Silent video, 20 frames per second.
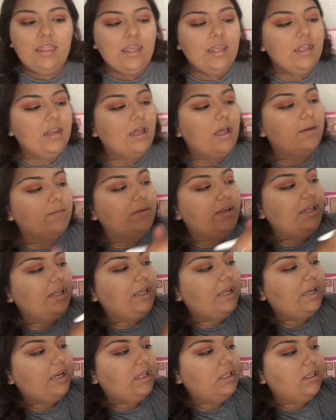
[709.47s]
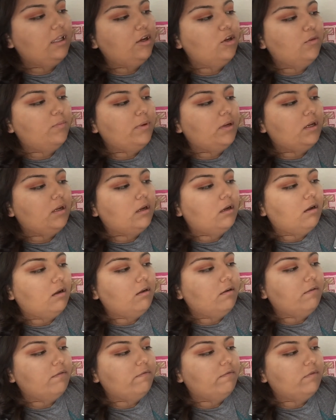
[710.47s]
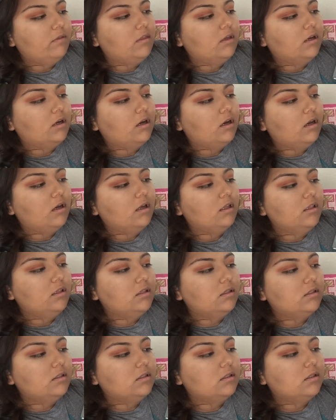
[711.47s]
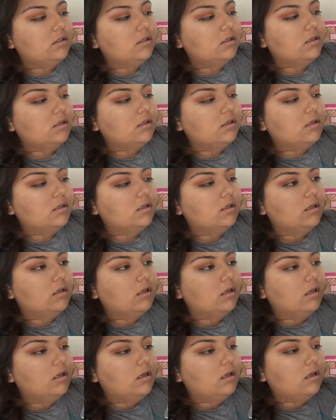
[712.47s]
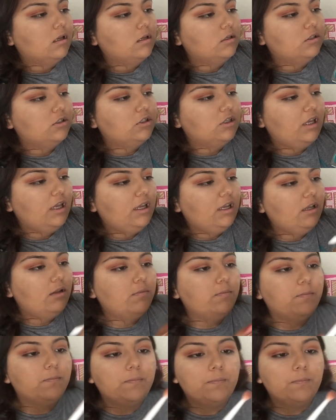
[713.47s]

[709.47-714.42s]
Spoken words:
then I'm gonna get a little bit of the Hunt's shade.